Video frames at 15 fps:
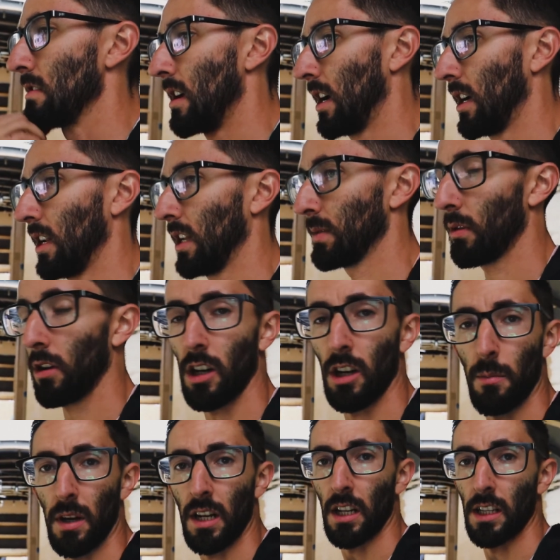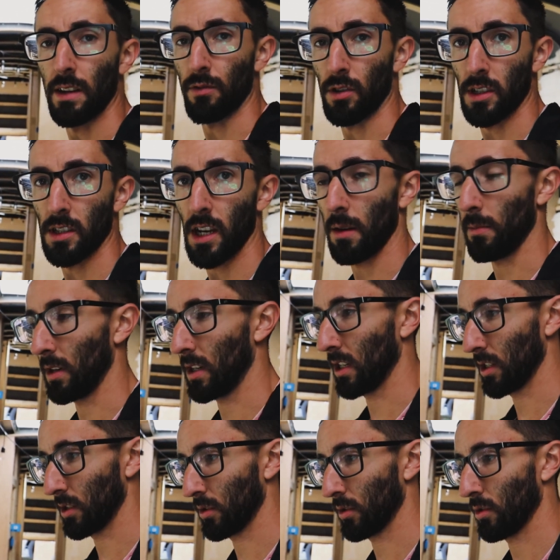and it's probably going to be in a different state
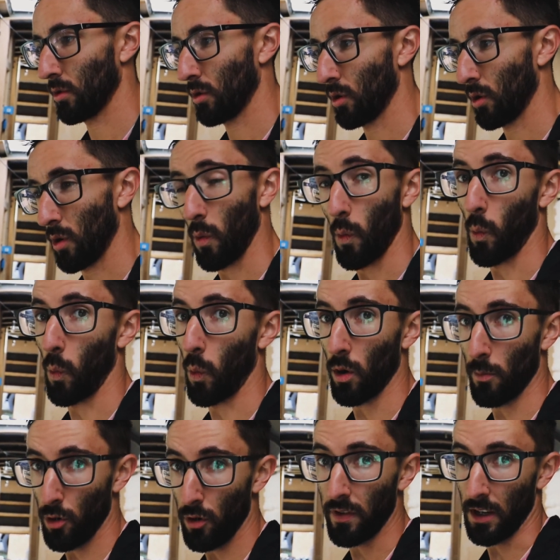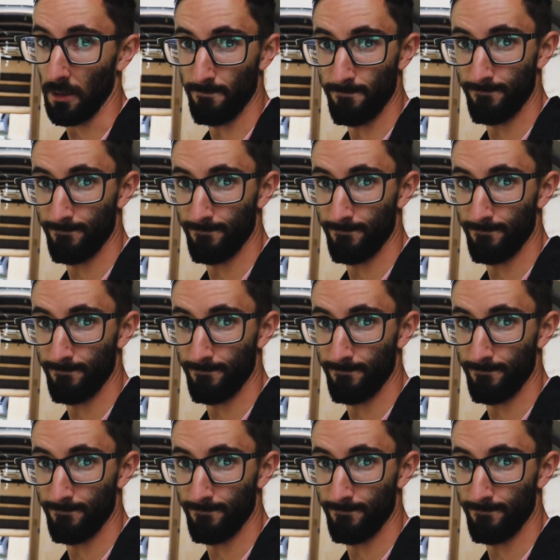because we're moving.